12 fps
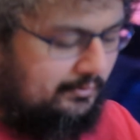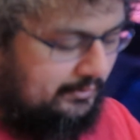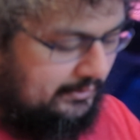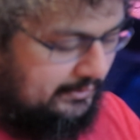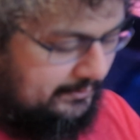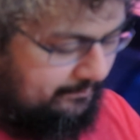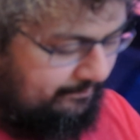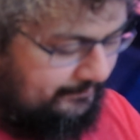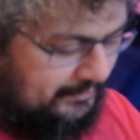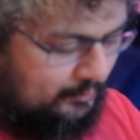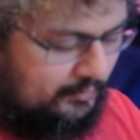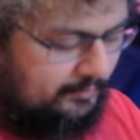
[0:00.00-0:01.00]
Um,
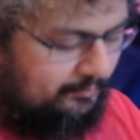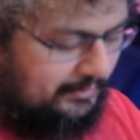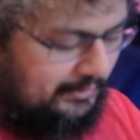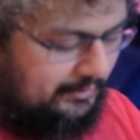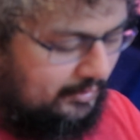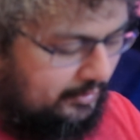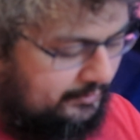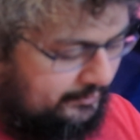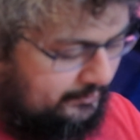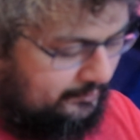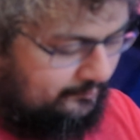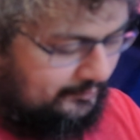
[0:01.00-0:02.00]
it wouldn't be Doctor
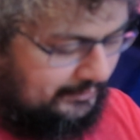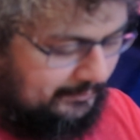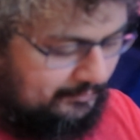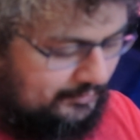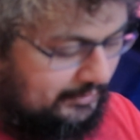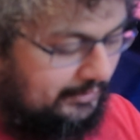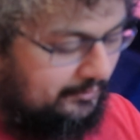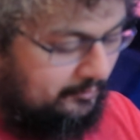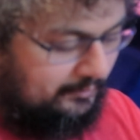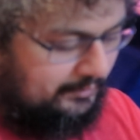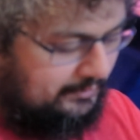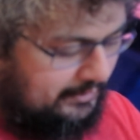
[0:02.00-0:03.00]
Who if it kept singing
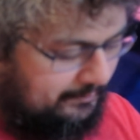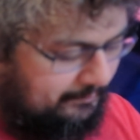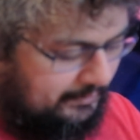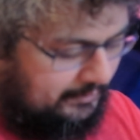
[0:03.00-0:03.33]
all the time.